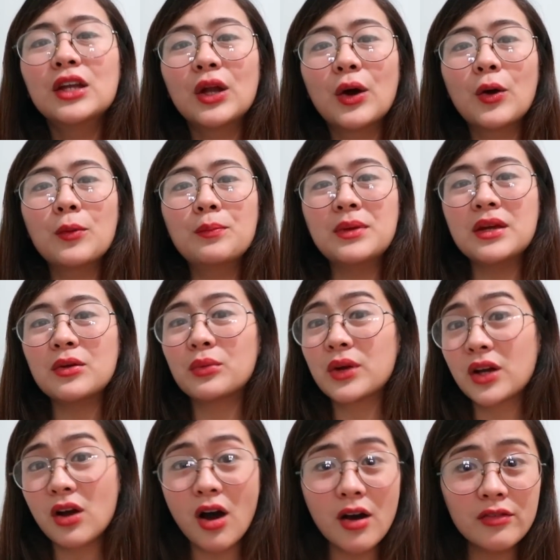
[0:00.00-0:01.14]
you know, be
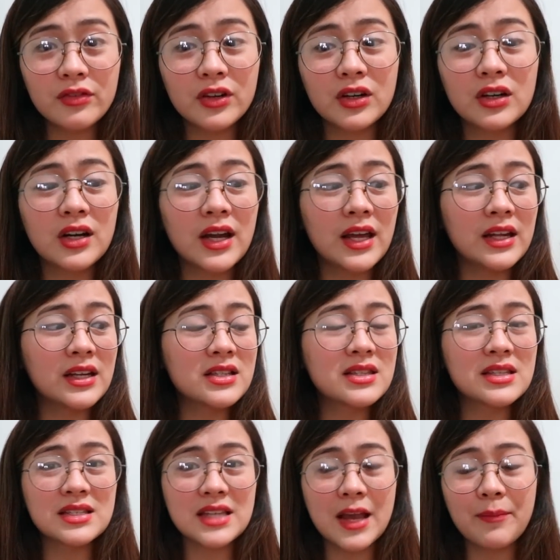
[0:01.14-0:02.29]
recover and at
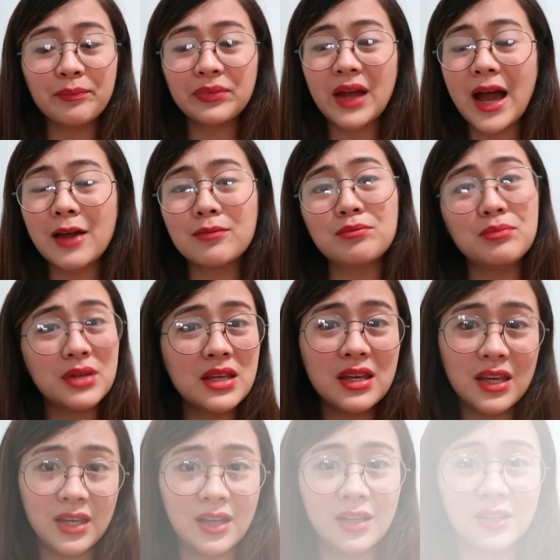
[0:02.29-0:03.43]
the same time be
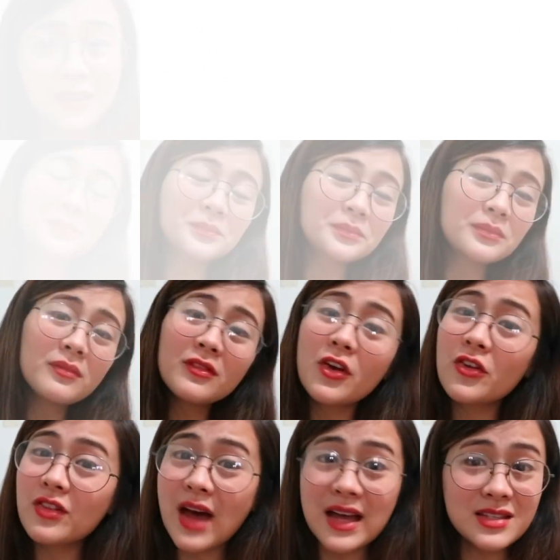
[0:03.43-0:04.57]
healed.
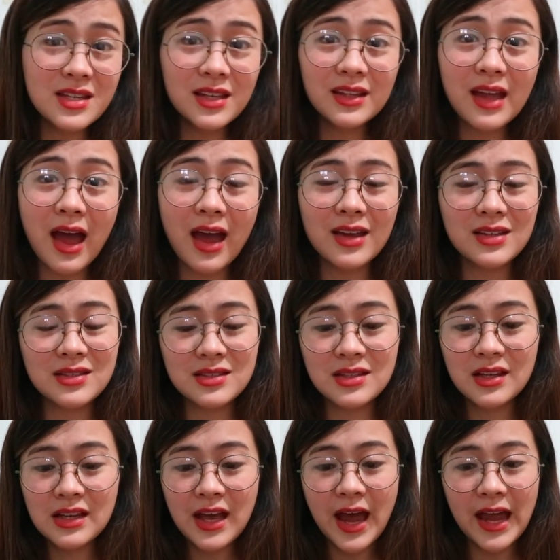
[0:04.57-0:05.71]
That's it, guys.
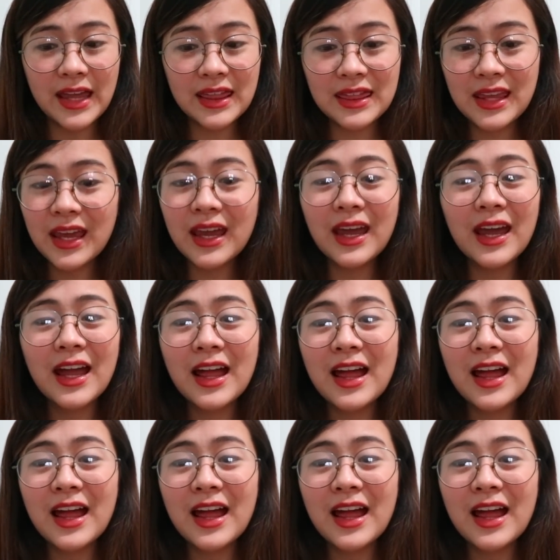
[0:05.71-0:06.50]
I think